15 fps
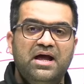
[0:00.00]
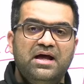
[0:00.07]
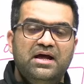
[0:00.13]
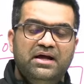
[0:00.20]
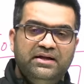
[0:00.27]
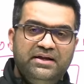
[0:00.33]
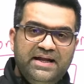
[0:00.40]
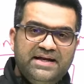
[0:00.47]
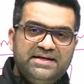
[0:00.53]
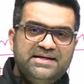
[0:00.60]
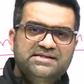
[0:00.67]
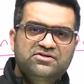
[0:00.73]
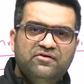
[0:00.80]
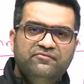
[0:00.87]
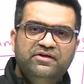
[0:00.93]
Latest
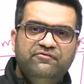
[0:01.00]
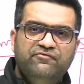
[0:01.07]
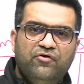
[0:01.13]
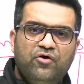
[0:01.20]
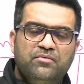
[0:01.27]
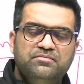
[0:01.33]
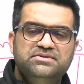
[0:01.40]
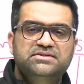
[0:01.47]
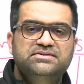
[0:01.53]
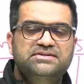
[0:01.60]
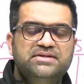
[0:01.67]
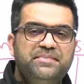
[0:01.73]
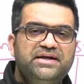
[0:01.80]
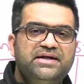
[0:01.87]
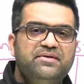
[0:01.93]
of the forms
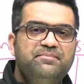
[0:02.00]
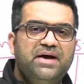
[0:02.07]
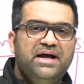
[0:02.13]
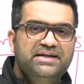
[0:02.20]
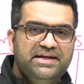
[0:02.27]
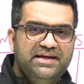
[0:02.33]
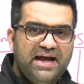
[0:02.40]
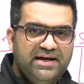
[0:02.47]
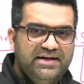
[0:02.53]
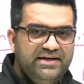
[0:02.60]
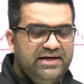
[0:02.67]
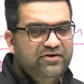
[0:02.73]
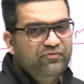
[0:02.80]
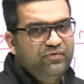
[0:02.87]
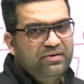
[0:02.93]
submitted by the candidate
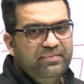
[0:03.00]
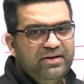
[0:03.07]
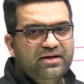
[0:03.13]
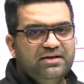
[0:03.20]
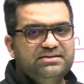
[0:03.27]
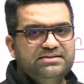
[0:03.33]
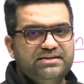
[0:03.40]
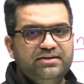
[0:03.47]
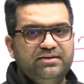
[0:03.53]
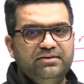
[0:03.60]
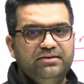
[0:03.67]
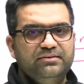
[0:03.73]
will be considered.